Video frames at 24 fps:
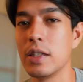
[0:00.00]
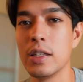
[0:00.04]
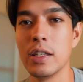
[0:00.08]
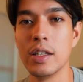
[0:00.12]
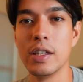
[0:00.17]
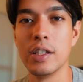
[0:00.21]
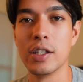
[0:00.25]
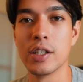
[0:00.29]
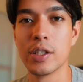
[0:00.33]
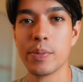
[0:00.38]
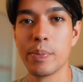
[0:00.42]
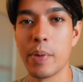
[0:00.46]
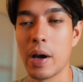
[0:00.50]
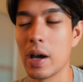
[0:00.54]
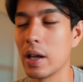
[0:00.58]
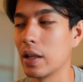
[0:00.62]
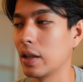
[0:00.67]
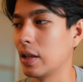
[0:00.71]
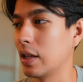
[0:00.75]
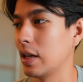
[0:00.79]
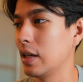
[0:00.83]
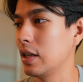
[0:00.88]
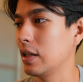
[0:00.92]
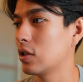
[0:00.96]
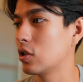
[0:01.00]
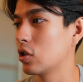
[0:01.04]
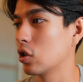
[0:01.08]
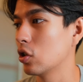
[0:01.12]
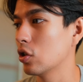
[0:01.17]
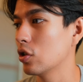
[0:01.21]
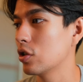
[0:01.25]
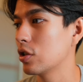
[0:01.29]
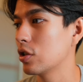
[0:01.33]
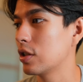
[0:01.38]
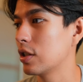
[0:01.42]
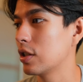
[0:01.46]
the Spotlight
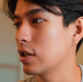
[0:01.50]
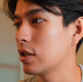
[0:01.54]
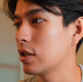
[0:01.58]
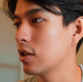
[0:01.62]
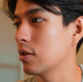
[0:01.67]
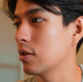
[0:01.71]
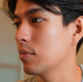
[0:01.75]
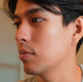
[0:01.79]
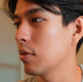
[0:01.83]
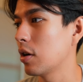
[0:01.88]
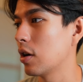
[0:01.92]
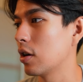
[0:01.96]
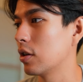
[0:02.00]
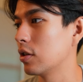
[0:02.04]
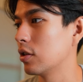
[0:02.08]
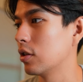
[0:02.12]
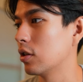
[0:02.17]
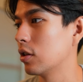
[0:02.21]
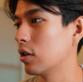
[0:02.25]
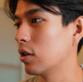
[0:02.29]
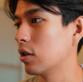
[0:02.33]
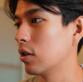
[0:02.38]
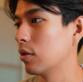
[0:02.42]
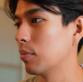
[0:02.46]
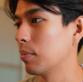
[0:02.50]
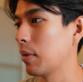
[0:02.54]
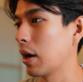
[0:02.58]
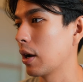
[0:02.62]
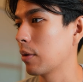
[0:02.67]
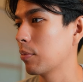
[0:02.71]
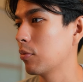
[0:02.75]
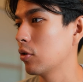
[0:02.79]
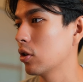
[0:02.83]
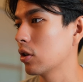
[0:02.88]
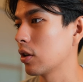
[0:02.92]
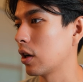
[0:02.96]
search system on your
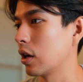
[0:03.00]
MacBook.